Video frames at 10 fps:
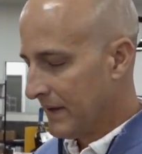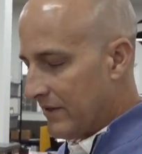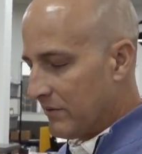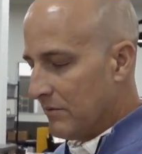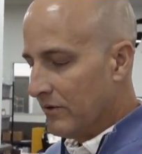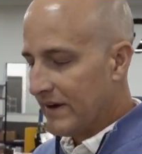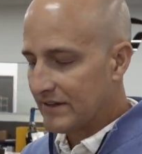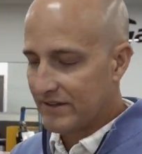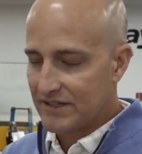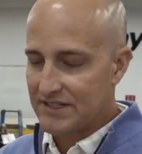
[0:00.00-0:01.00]
And then we move
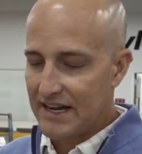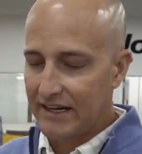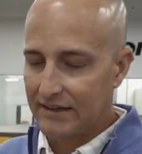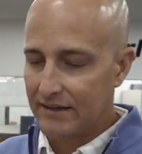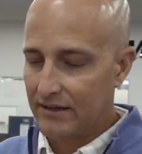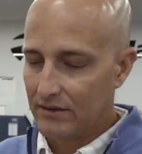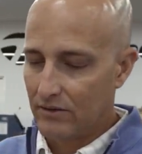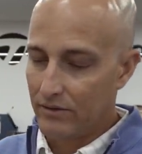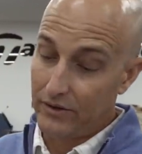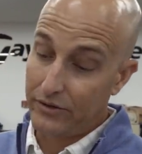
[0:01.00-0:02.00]
out to the second
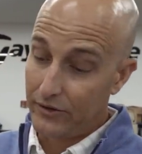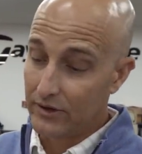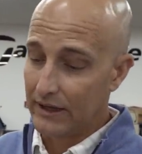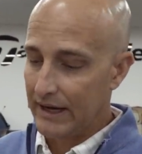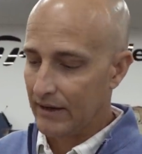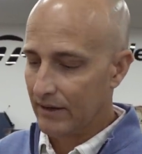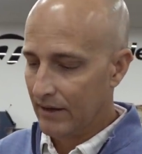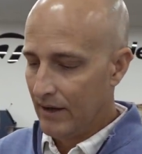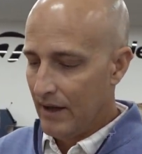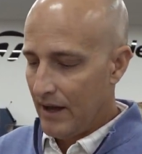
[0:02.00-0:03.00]
or the third layer,
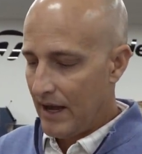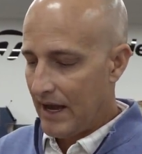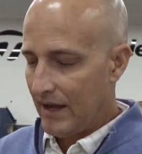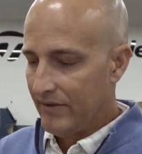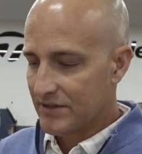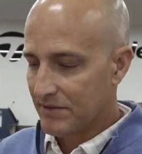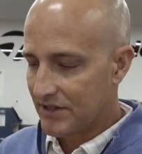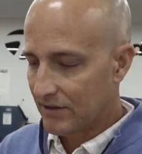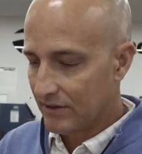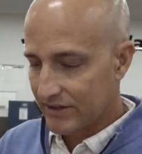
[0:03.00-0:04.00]
and this
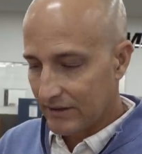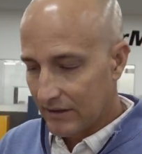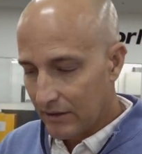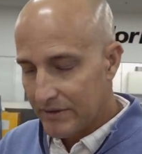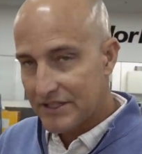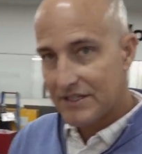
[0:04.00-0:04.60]
material is a little bit